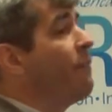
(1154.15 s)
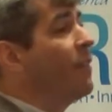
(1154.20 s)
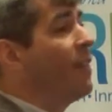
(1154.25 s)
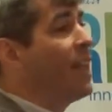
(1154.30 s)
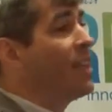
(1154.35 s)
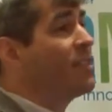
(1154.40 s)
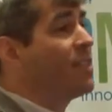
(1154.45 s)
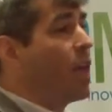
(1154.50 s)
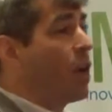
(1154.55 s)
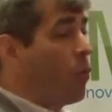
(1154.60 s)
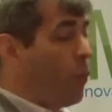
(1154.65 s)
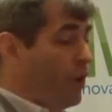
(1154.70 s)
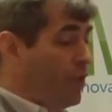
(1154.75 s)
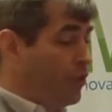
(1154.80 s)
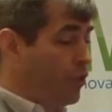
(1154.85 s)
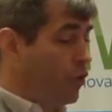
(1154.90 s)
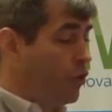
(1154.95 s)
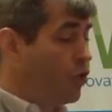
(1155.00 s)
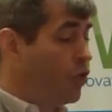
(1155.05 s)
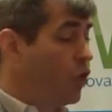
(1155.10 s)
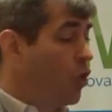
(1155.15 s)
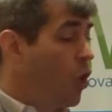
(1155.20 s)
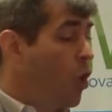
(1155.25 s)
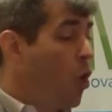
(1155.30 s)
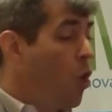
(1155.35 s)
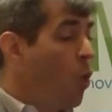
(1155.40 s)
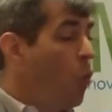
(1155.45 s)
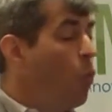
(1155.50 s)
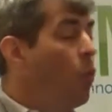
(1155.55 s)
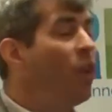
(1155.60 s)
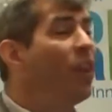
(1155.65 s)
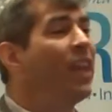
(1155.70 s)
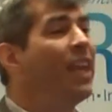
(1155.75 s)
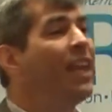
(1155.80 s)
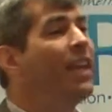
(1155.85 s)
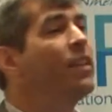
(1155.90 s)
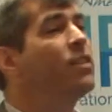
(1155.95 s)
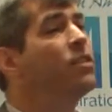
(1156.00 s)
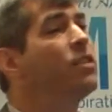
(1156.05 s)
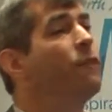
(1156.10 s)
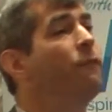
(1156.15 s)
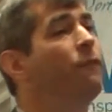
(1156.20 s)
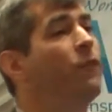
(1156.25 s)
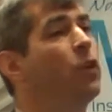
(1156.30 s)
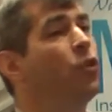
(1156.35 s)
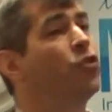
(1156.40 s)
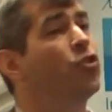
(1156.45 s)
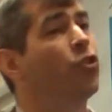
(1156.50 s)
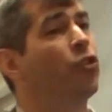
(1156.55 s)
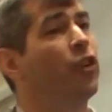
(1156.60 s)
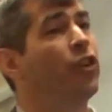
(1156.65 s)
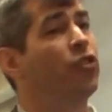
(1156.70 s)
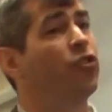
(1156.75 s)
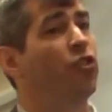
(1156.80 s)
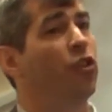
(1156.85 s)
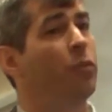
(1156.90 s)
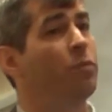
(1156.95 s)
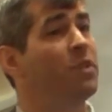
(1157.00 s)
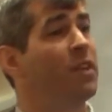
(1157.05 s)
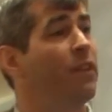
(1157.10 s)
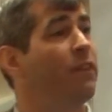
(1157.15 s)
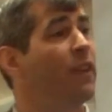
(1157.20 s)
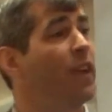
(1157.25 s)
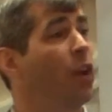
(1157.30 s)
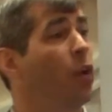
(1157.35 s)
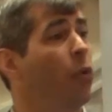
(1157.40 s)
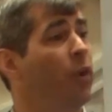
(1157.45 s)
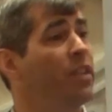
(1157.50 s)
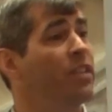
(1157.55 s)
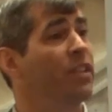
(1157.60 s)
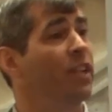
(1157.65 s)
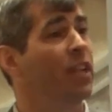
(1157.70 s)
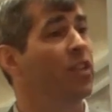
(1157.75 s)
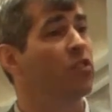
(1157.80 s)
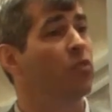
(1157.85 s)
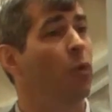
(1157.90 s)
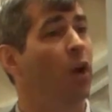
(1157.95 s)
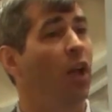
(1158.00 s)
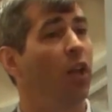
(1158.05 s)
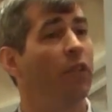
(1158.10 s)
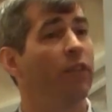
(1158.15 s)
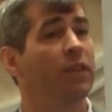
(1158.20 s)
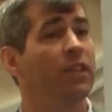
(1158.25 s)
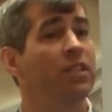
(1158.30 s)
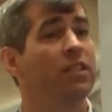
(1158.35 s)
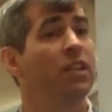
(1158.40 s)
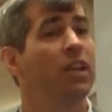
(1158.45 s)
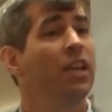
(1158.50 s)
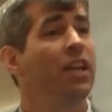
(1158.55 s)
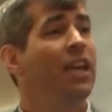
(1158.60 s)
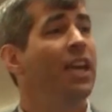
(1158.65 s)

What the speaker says: and less like research really is the future in terms of increasing its relevance.